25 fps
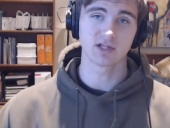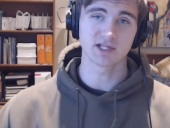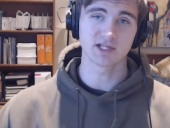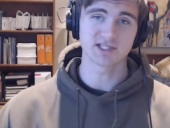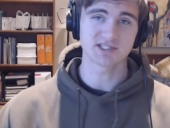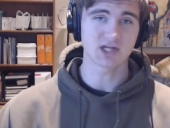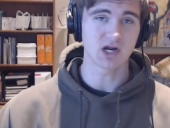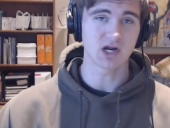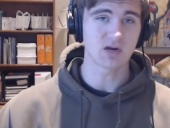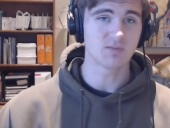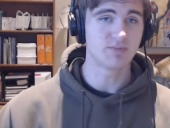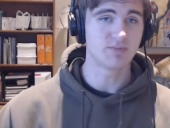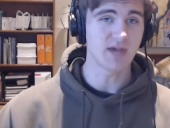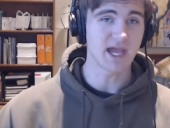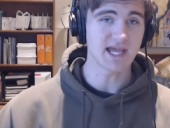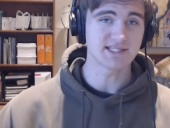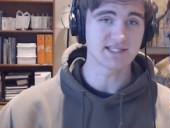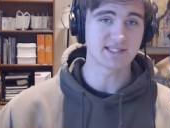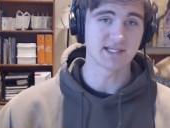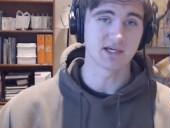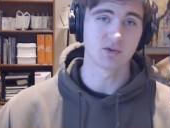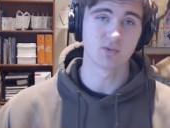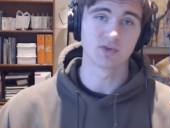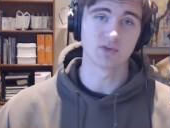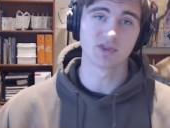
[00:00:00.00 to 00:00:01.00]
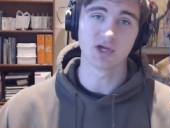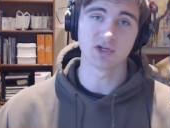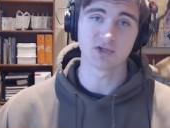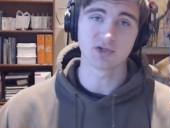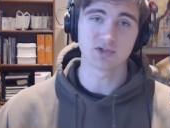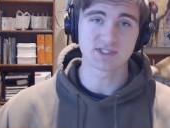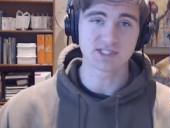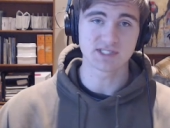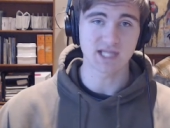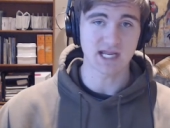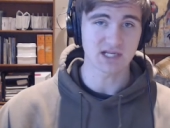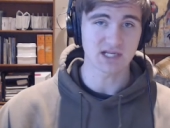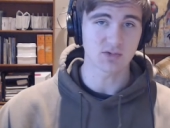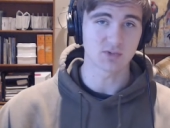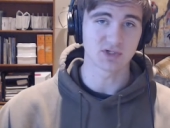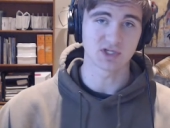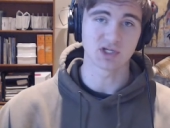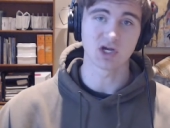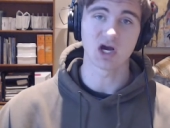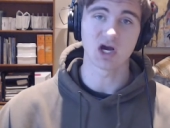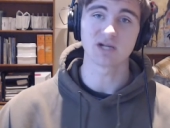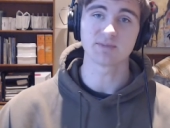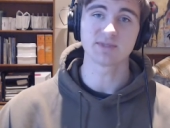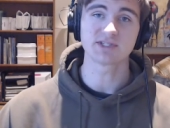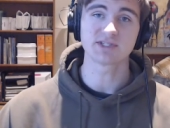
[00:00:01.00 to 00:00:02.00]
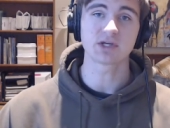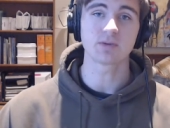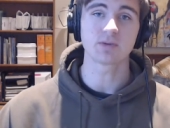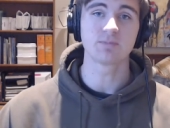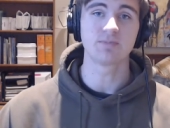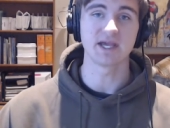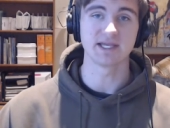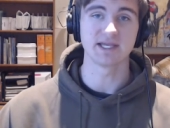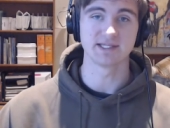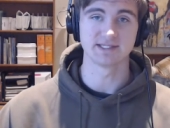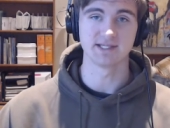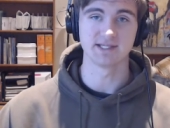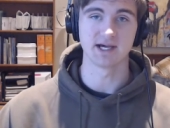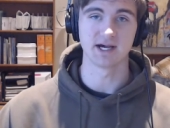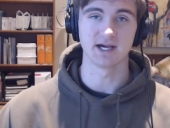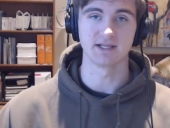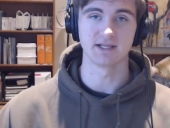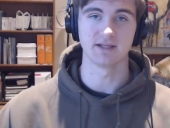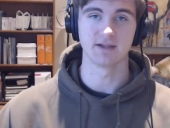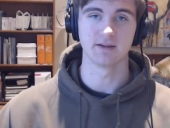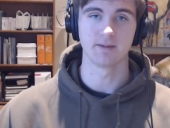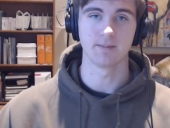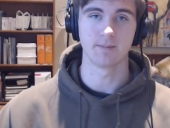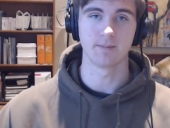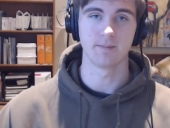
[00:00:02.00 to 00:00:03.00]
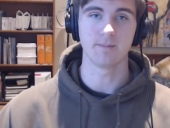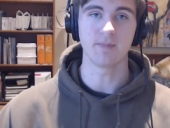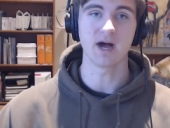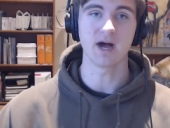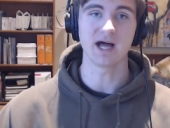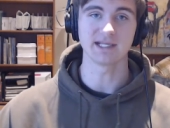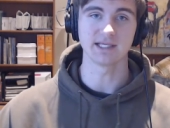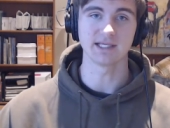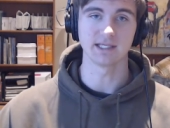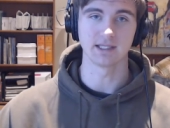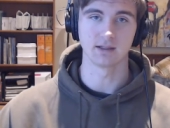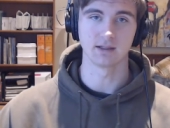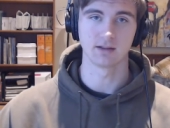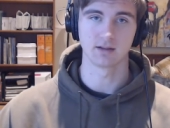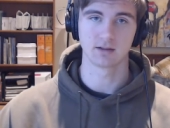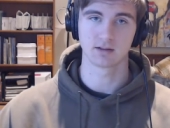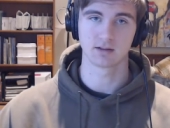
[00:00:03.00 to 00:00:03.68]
let's start basic with understanding what economies are based on. Money.